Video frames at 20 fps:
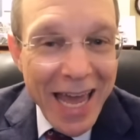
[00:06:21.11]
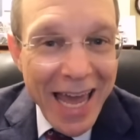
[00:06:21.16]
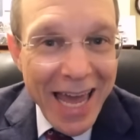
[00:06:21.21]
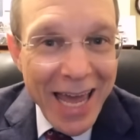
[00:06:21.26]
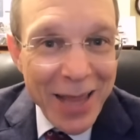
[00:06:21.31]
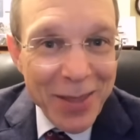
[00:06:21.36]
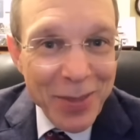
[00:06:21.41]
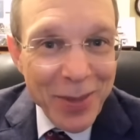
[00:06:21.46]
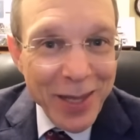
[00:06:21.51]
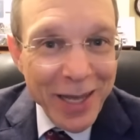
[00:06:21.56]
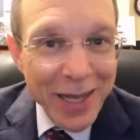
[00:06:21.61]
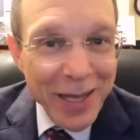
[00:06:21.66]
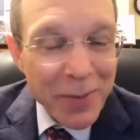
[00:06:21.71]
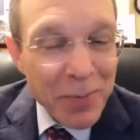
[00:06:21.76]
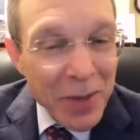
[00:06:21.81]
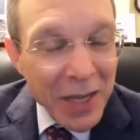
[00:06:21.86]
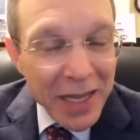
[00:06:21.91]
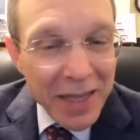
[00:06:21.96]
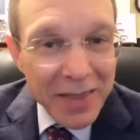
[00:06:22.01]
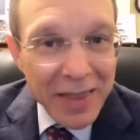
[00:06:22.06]
And
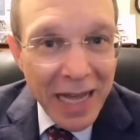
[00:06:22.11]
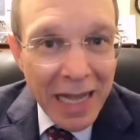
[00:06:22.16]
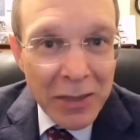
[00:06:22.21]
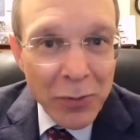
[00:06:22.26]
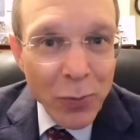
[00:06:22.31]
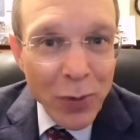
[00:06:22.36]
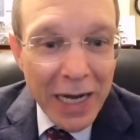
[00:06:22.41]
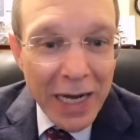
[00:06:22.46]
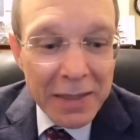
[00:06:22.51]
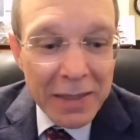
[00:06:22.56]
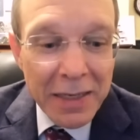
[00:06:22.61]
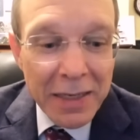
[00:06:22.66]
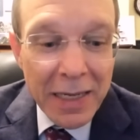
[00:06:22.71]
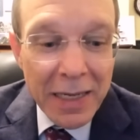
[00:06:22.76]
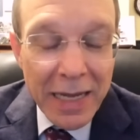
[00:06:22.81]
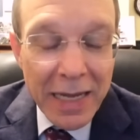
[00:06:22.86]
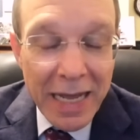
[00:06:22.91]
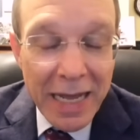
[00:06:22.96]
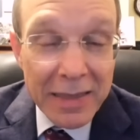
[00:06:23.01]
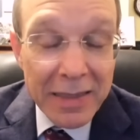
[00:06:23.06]
that
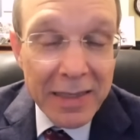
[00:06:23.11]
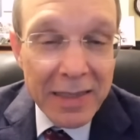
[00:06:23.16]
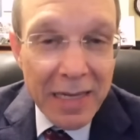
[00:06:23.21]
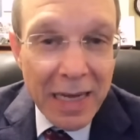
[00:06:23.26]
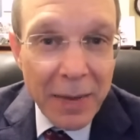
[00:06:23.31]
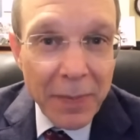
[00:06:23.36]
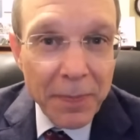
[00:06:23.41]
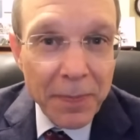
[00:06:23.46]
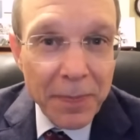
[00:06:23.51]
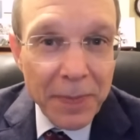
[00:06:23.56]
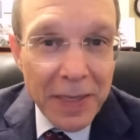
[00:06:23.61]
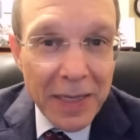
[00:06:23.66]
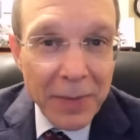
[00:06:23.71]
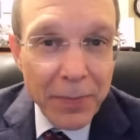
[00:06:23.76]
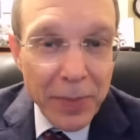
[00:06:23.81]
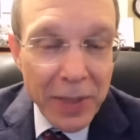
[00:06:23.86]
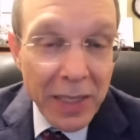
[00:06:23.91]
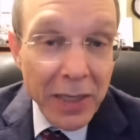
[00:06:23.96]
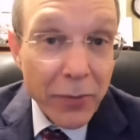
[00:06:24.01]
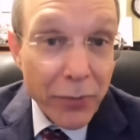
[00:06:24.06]
one ended up
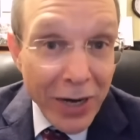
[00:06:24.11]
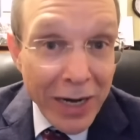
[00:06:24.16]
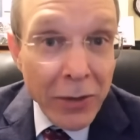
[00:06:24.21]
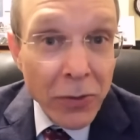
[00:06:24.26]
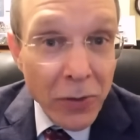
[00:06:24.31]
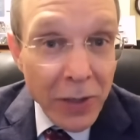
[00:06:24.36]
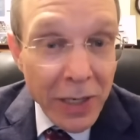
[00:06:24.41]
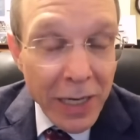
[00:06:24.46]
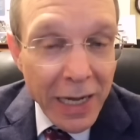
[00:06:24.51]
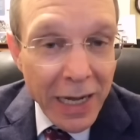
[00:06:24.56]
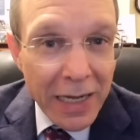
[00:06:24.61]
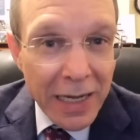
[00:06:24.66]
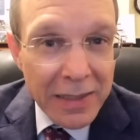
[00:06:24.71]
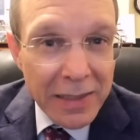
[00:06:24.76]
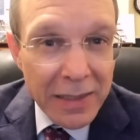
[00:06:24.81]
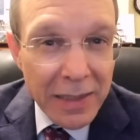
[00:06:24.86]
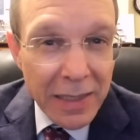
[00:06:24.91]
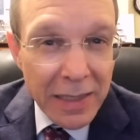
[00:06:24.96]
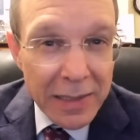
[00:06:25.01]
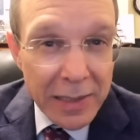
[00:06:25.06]
being
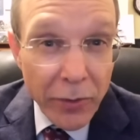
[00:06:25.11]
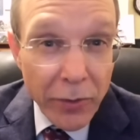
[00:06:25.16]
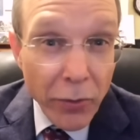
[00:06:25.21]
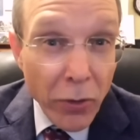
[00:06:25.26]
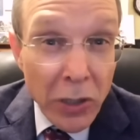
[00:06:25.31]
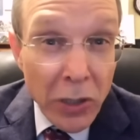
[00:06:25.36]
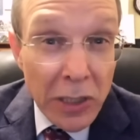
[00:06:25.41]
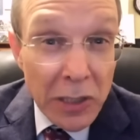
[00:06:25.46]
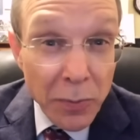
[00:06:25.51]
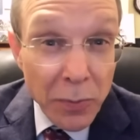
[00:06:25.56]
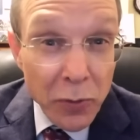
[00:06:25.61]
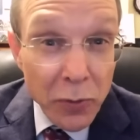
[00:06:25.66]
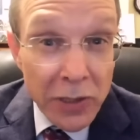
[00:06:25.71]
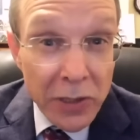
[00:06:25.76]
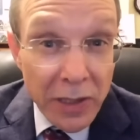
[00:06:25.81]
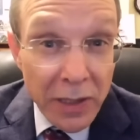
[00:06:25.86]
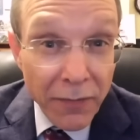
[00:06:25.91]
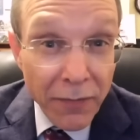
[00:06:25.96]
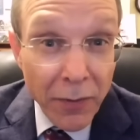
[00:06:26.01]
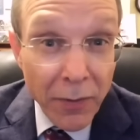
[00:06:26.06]
recognized as a rocket
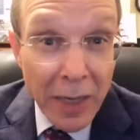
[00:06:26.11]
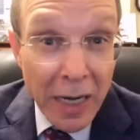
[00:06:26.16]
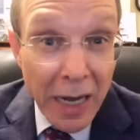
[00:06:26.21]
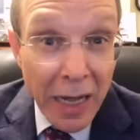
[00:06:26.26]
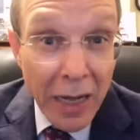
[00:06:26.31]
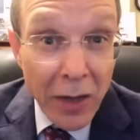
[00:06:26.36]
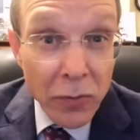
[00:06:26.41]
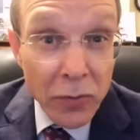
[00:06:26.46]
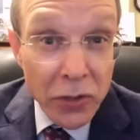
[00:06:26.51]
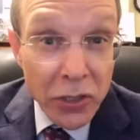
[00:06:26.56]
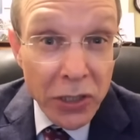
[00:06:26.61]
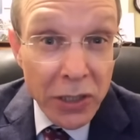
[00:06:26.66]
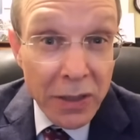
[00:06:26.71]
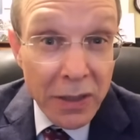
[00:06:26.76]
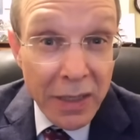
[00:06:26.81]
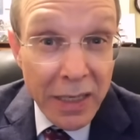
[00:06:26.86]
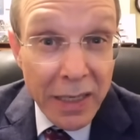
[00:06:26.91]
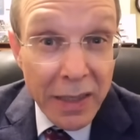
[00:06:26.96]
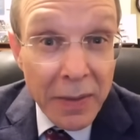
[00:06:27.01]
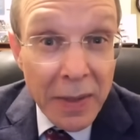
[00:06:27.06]
booster from a launch
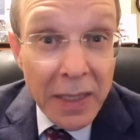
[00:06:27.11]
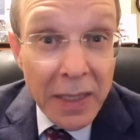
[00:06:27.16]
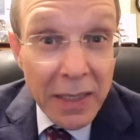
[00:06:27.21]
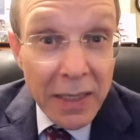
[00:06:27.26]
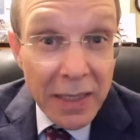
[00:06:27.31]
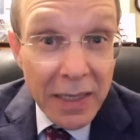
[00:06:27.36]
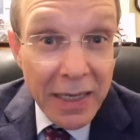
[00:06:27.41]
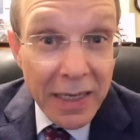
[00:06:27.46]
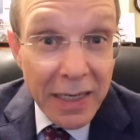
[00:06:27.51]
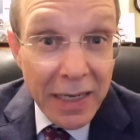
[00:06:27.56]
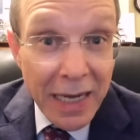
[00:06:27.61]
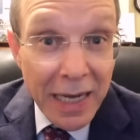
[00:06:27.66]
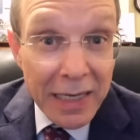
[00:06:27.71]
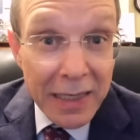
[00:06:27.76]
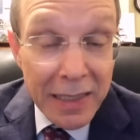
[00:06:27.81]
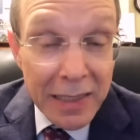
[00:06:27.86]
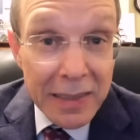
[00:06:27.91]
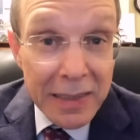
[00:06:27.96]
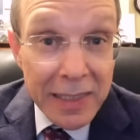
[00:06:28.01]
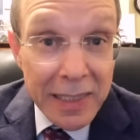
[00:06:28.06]
in
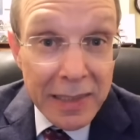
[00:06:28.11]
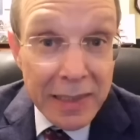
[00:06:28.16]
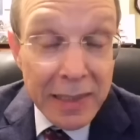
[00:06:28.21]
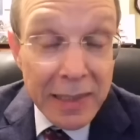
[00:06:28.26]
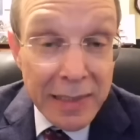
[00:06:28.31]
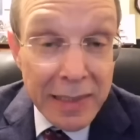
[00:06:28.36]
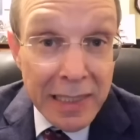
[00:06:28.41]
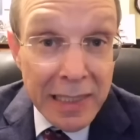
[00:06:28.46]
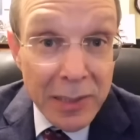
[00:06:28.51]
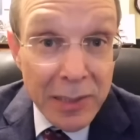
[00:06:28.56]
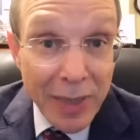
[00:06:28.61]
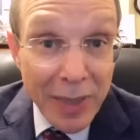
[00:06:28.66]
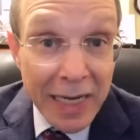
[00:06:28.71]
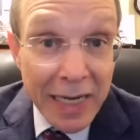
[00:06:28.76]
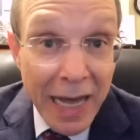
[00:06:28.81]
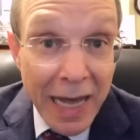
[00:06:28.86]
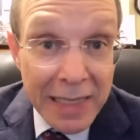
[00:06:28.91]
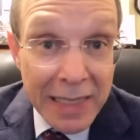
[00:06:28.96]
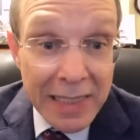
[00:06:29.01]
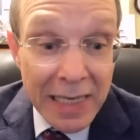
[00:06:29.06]
1966 by
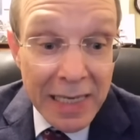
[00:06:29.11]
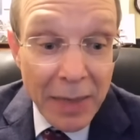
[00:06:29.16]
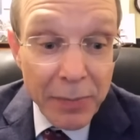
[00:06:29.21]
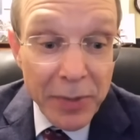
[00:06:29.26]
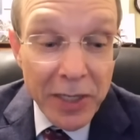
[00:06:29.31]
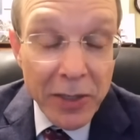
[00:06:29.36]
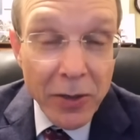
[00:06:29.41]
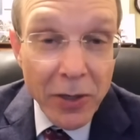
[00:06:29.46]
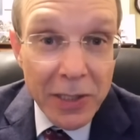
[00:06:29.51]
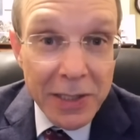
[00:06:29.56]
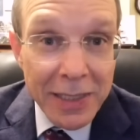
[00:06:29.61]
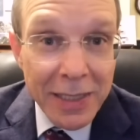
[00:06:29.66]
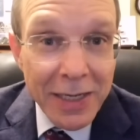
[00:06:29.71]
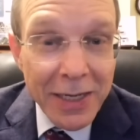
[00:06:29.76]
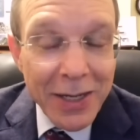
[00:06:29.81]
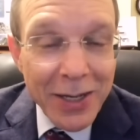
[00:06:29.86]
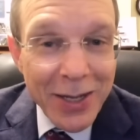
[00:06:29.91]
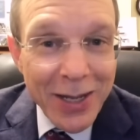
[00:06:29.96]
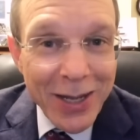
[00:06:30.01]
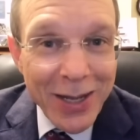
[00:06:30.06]
NASA, because
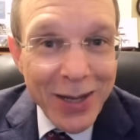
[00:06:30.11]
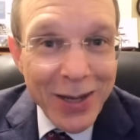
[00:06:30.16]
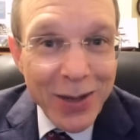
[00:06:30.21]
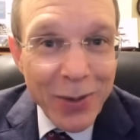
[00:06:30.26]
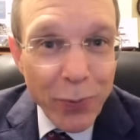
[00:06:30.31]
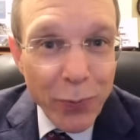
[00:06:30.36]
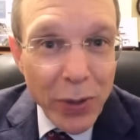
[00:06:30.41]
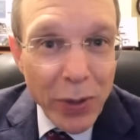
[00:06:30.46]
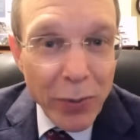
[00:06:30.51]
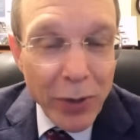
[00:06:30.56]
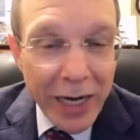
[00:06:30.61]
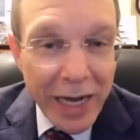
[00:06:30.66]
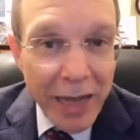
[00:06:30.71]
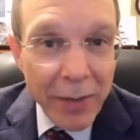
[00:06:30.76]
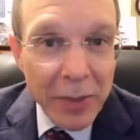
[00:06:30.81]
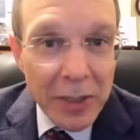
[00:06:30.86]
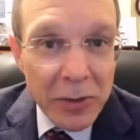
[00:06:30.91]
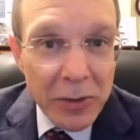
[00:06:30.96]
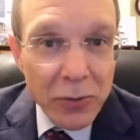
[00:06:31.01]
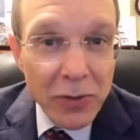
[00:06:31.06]
we were
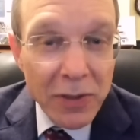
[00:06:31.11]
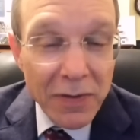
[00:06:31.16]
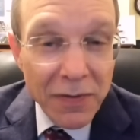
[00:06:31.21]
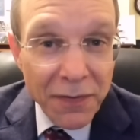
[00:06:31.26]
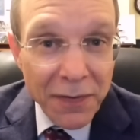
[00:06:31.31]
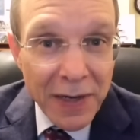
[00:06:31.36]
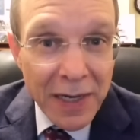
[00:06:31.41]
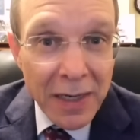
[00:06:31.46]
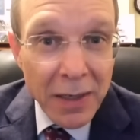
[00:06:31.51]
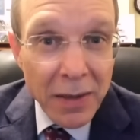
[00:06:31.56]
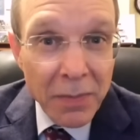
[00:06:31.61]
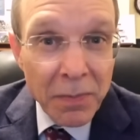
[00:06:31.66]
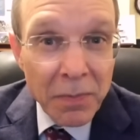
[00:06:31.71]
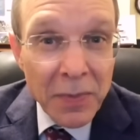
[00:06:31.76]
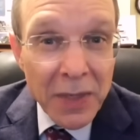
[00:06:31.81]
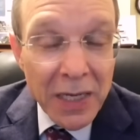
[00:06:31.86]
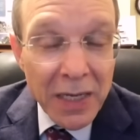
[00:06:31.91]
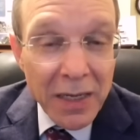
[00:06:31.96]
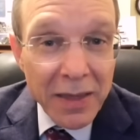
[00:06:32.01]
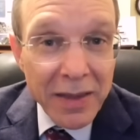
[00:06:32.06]
able to infer
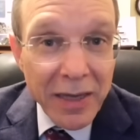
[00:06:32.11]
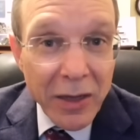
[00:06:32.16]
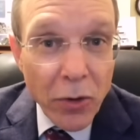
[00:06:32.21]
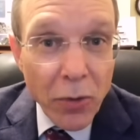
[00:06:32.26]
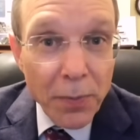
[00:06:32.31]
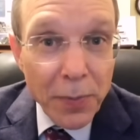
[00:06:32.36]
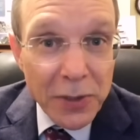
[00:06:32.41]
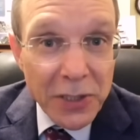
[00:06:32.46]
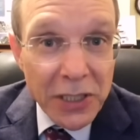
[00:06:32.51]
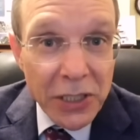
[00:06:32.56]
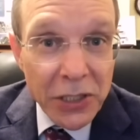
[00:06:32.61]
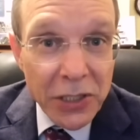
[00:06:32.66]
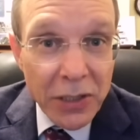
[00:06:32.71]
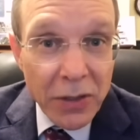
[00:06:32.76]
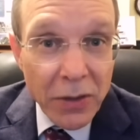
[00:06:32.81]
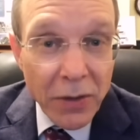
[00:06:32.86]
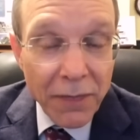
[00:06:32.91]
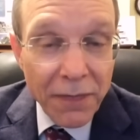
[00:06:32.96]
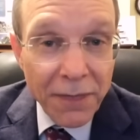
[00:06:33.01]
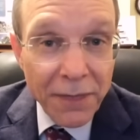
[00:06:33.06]
the
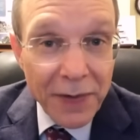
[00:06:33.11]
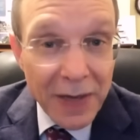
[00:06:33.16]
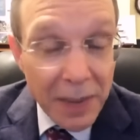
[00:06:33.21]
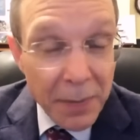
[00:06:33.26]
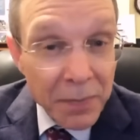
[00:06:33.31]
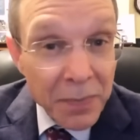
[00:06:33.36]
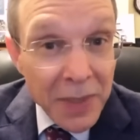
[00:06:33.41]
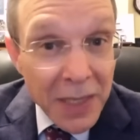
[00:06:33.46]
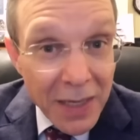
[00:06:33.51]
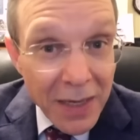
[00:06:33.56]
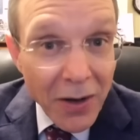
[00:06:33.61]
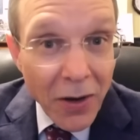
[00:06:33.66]
composition of the